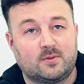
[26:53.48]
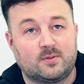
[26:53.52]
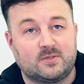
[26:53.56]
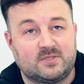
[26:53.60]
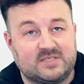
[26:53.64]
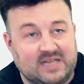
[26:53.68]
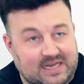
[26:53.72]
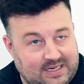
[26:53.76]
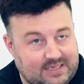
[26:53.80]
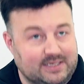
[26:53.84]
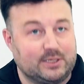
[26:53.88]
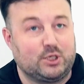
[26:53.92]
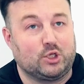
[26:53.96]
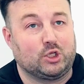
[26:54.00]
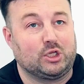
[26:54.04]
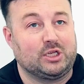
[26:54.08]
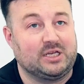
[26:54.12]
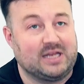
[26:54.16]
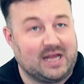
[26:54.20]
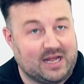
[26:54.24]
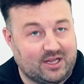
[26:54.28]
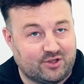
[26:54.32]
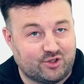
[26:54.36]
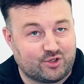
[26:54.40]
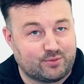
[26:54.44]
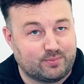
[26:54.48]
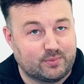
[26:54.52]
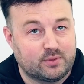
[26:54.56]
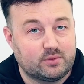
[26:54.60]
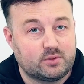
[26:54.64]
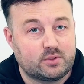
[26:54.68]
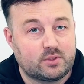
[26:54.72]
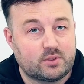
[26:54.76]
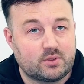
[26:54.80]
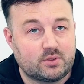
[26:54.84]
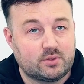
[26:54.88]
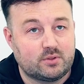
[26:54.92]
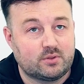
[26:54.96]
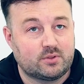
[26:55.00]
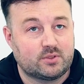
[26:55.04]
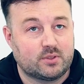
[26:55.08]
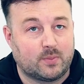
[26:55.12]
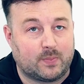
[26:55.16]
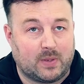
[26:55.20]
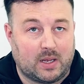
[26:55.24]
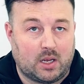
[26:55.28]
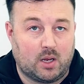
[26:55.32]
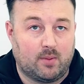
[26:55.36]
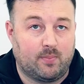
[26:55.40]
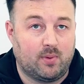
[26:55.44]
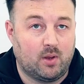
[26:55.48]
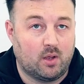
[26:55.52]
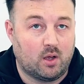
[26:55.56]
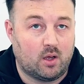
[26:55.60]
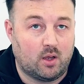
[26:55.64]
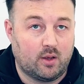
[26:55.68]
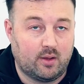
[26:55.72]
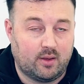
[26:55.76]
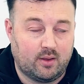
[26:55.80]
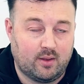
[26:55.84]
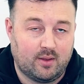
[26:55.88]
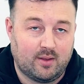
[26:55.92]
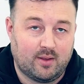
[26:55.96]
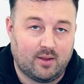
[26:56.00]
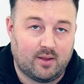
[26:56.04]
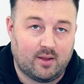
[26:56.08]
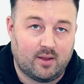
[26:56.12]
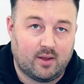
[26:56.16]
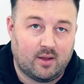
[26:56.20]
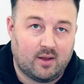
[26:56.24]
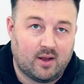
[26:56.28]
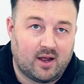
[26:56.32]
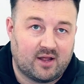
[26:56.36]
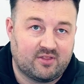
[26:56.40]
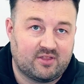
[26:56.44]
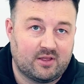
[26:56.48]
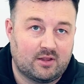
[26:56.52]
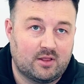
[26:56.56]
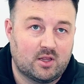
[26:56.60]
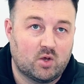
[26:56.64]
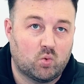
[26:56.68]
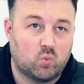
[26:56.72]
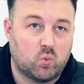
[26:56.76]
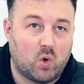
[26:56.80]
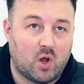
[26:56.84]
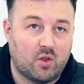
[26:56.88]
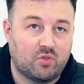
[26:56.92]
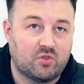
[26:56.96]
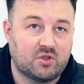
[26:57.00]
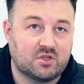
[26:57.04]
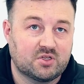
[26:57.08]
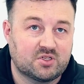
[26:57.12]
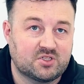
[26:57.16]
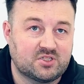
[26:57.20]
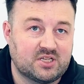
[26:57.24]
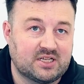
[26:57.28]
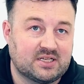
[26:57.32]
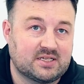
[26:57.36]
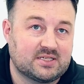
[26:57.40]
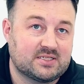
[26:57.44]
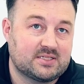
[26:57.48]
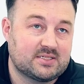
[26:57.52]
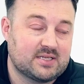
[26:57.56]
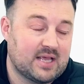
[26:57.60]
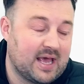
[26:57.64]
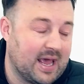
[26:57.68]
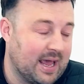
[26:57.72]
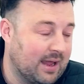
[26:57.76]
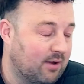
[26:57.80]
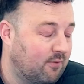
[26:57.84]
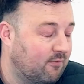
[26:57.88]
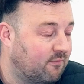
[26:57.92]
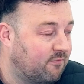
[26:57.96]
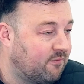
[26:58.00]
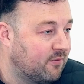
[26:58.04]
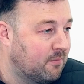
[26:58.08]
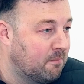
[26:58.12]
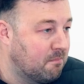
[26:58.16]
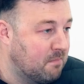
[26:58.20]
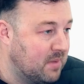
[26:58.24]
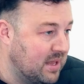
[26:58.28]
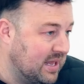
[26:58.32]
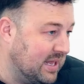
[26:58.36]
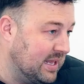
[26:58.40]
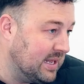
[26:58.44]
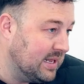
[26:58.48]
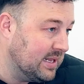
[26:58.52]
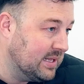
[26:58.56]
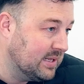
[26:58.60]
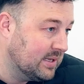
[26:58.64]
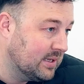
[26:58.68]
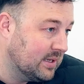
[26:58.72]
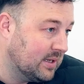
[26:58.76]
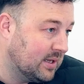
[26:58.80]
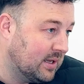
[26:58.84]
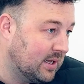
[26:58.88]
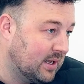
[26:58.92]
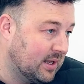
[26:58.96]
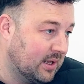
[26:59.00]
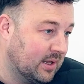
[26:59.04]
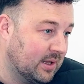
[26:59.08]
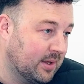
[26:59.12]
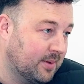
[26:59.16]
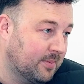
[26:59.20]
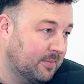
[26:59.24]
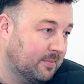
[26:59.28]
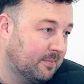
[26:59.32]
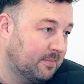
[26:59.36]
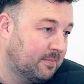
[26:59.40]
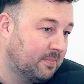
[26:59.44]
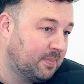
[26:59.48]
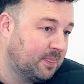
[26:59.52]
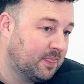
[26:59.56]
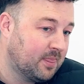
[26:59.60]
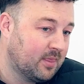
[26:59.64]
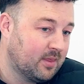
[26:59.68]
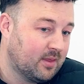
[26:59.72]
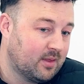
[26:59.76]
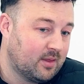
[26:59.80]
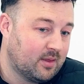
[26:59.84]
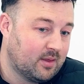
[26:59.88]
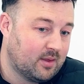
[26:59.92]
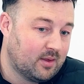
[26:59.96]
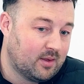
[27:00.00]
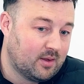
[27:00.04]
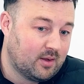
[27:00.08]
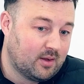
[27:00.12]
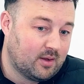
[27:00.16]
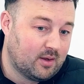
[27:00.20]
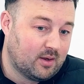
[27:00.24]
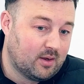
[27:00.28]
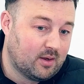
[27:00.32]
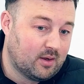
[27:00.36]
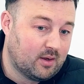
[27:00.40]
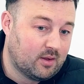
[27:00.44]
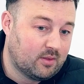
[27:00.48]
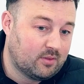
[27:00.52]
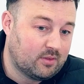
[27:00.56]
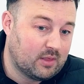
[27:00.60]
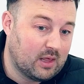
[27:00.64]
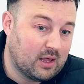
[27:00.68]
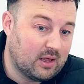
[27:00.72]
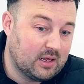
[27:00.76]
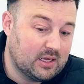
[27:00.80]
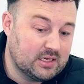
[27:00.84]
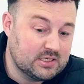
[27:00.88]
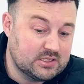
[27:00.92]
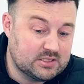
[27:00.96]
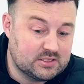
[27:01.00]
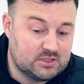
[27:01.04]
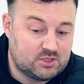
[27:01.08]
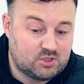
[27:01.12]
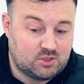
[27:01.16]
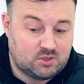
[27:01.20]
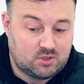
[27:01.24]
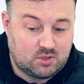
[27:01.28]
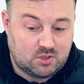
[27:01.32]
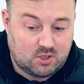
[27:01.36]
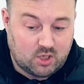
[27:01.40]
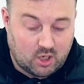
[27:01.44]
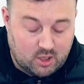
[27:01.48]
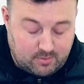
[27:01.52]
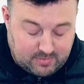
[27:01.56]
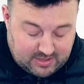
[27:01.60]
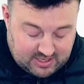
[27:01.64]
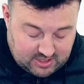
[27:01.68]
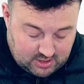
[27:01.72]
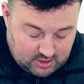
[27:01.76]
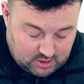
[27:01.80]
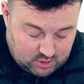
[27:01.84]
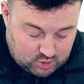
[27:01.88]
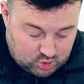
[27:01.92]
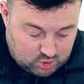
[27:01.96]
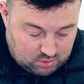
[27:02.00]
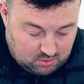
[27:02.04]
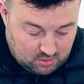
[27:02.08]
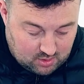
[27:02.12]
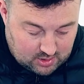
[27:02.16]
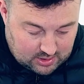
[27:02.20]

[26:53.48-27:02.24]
technical enhancements to Power BI. I think the one that sits out for me that is going to be